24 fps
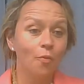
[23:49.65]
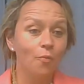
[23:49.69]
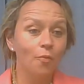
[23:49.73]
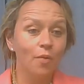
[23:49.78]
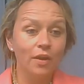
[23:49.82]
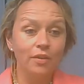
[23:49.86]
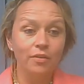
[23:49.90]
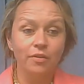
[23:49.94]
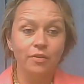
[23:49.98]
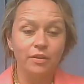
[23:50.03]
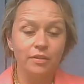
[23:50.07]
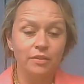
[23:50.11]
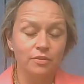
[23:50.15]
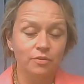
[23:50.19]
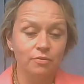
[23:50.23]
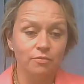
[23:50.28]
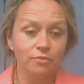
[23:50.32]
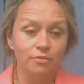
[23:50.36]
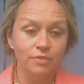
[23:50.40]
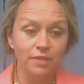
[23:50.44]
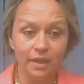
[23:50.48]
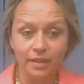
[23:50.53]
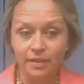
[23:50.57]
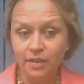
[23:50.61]
whether it's
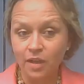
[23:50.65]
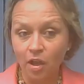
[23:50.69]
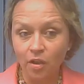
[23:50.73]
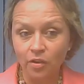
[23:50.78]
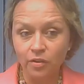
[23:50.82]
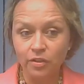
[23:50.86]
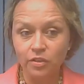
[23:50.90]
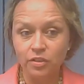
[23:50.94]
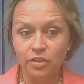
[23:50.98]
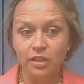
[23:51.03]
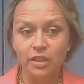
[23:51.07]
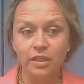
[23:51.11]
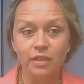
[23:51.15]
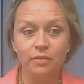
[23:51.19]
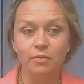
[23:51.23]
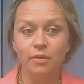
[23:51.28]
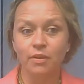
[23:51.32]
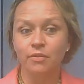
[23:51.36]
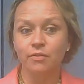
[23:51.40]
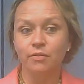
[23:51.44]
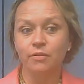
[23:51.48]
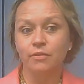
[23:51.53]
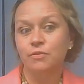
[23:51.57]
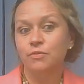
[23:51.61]
through technology,
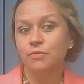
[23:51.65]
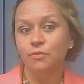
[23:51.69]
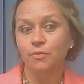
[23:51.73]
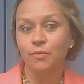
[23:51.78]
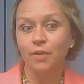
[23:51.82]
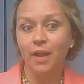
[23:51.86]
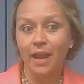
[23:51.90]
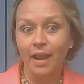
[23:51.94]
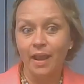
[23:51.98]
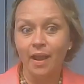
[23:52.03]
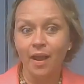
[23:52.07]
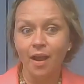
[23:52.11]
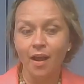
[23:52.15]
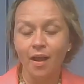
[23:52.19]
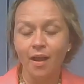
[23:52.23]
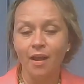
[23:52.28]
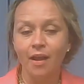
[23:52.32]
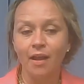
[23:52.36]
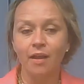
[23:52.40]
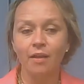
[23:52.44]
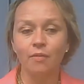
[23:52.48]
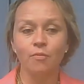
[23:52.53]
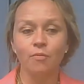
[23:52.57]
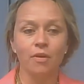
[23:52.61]
whether it's through
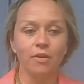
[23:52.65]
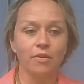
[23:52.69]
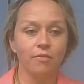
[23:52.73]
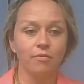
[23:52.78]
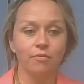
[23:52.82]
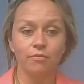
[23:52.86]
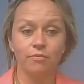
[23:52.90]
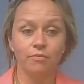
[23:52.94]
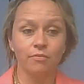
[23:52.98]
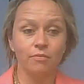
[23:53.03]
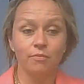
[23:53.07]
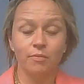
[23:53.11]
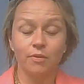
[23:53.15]
AI, whether it's,